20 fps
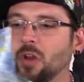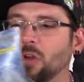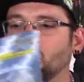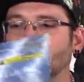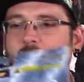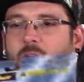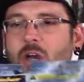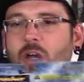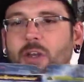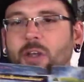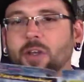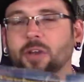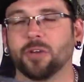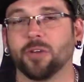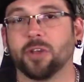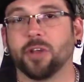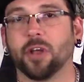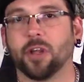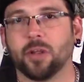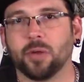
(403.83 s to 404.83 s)
rotting, or
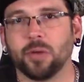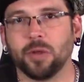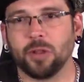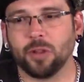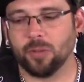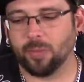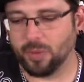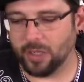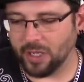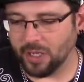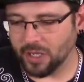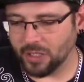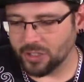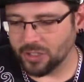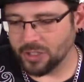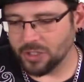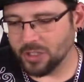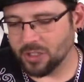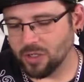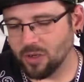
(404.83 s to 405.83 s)
yellowing of the
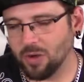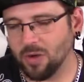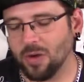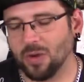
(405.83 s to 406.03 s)
packaging.